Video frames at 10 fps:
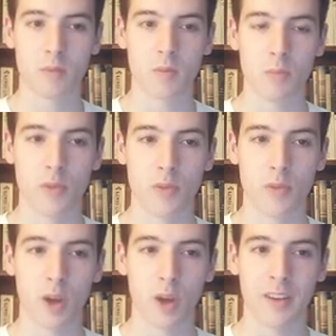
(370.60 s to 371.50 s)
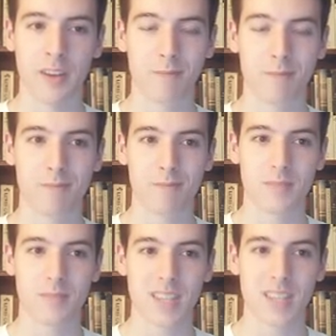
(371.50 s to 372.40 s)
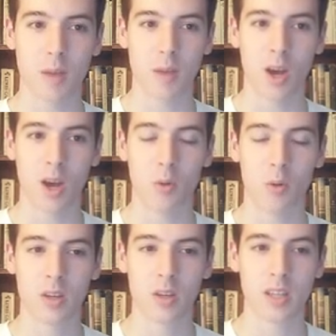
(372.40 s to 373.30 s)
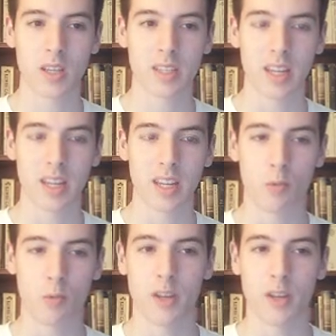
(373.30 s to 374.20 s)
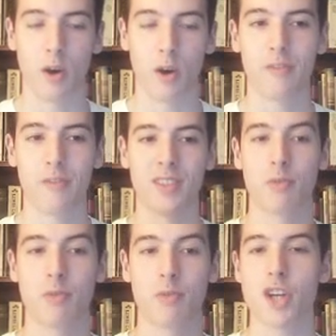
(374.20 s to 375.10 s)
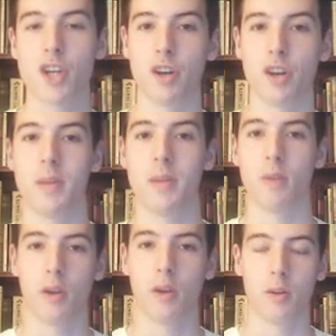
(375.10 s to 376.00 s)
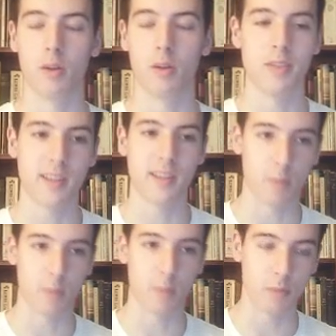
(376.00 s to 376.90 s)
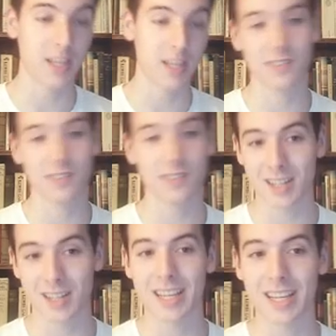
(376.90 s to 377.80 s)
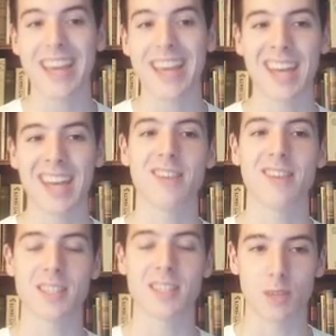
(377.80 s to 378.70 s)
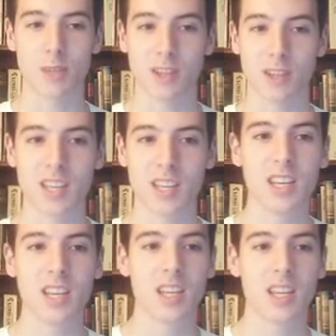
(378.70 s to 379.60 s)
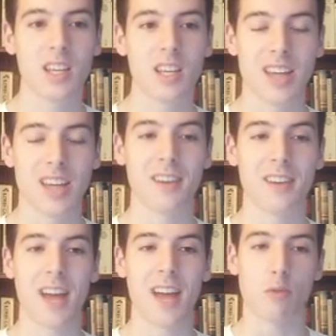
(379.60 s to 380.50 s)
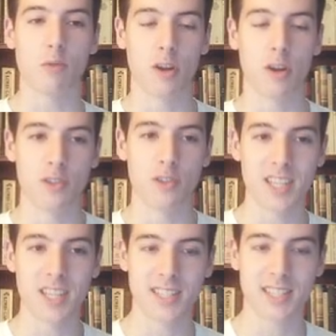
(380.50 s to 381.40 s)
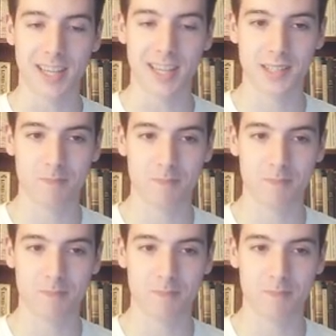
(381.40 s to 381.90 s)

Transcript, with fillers: move on and somehow get rid of this pressure on the b pawn, on the b7 pawn, because still he can't advance, because then the knight would go to c6.